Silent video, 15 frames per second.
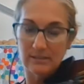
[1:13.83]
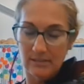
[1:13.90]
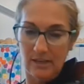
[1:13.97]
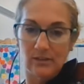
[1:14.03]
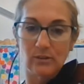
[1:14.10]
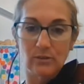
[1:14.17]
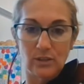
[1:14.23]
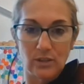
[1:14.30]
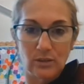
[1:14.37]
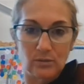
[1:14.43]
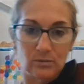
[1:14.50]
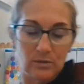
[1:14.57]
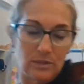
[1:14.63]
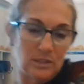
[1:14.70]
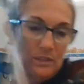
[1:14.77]
tunnel
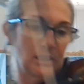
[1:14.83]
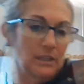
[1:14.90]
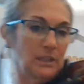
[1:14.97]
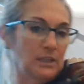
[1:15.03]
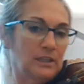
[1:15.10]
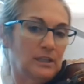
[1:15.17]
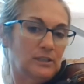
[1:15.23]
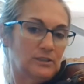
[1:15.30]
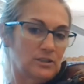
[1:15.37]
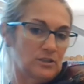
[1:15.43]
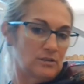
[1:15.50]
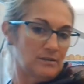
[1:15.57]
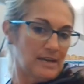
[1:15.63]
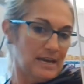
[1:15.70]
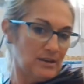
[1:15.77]
2s. To
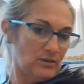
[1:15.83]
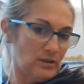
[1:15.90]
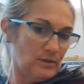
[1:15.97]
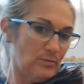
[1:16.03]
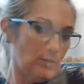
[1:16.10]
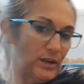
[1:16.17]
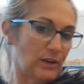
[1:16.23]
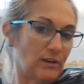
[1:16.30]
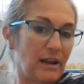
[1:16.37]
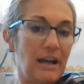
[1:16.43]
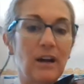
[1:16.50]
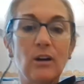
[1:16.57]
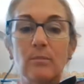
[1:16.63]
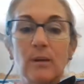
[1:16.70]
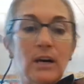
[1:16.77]
do that, you're going to bring your
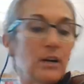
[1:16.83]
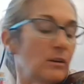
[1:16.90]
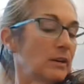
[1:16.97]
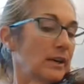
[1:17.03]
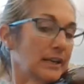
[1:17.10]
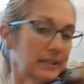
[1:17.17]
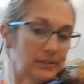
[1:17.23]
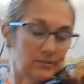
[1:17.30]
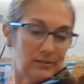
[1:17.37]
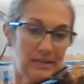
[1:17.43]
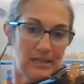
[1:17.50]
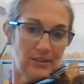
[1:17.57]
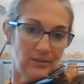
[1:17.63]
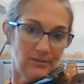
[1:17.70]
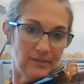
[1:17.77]
elbow
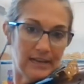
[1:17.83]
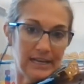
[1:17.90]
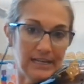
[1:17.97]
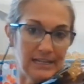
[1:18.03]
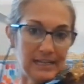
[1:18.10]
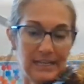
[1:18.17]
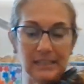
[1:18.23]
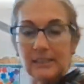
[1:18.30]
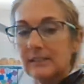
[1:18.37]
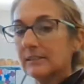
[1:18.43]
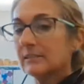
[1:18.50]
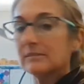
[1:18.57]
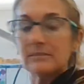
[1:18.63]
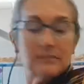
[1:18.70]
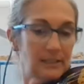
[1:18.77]
underneath your violin,
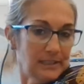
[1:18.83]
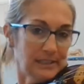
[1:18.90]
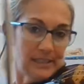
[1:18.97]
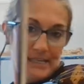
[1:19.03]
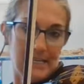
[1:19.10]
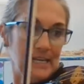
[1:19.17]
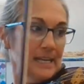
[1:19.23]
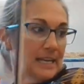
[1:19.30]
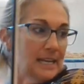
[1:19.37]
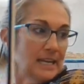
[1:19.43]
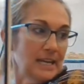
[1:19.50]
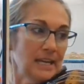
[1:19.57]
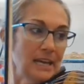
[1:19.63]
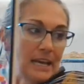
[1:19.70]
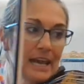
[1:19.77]

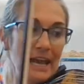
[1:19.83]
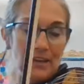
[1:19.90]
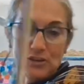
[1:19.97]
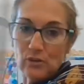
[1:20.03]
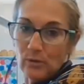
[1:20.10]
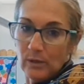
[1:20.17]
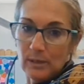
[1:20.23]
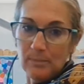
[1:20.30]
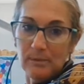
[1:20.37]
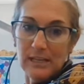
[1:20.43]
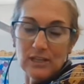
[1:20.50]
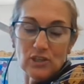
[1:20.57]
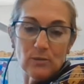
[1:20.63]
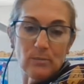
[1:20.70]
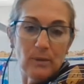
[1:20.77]
and you're going to
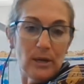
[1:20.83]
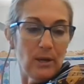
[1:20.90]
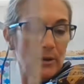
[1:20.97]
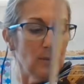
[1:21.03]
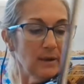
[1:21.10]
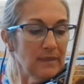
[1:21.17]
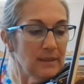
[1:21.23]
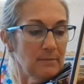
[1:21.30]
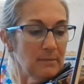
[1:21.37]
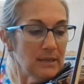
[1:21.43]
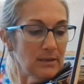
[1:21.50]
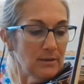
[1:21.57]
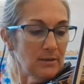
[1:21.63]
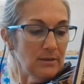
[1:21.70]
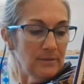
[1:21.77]
place your bow in the
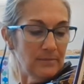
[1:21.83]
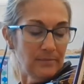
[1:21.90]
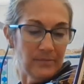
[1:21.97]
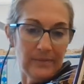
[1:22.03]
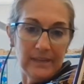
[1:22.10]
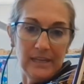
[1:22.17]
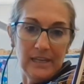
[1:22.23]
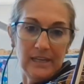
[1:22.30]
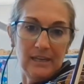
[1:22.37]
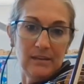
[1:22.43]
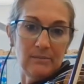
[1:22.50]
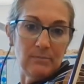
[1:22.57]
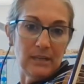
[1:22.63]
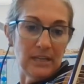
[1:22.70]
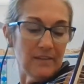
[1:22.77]
middle
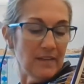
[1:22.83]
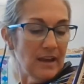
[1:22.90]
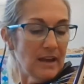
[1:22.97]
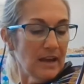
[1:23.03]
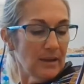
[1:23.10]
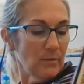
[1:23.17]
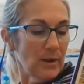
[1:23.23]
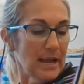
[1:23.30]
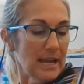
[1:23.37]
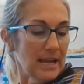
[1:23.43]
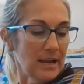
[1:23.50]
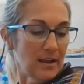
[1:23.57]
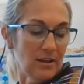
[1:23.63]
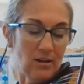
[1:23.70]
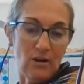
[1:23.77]
of the
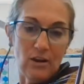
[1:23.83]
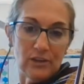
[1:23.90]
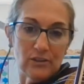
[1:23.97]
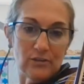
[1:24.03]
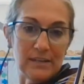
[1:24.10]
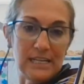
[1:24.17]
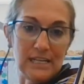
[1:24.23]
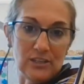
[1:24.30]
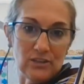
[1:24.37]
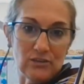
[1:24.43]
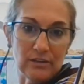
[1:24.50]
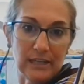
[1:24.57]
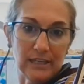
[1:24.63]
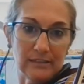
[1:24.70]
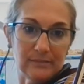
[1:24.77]
highway on your E
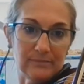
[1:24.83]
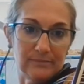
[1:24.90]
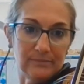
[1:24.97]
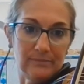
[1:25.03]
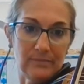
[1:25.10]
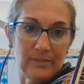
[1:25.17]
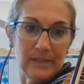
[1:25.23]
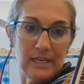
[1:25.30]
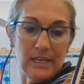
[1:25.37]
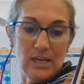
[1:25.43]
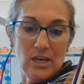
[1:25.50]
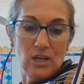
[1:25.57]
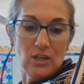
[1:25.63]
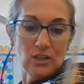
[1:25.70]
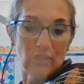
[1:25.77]
string.
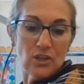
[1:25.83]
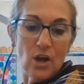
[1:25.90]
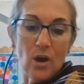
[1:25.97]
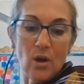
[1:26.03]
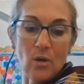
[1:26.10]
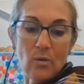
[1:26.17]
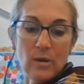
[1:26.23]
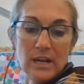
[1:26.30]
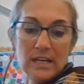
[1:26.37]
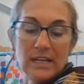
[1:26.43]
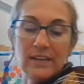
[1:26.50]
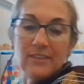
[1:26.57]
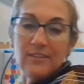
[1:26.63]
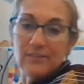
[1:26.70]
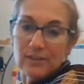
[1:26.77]
So
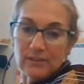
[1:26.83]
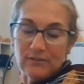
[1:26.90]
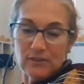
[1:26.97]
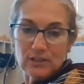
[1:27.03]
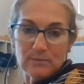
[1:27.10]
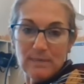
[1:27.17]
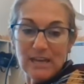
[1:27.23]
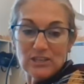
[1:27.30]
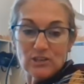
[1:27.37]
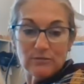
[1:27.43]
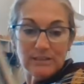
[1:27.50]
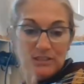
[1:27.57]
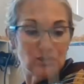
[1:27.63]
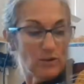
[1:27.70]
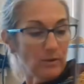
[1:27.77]
the very first measure
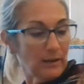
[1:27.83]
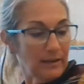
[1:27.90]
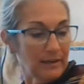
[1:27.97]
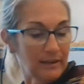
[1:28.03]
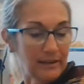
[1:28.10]
is your